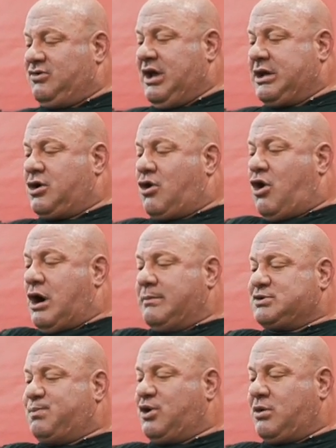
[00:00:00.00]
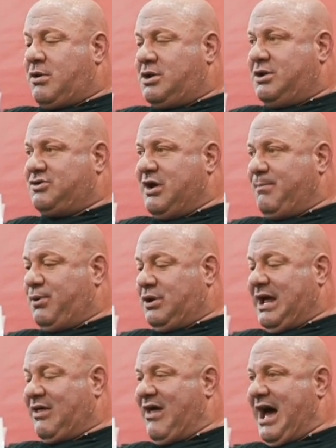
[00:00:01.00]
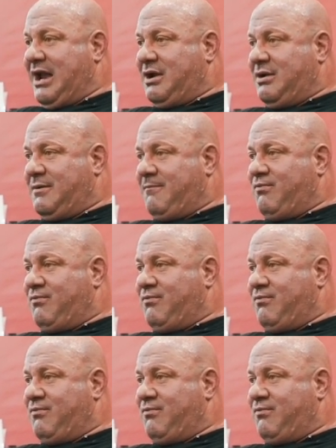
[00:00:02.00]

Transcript: Take your arms, put them on the dimple like that.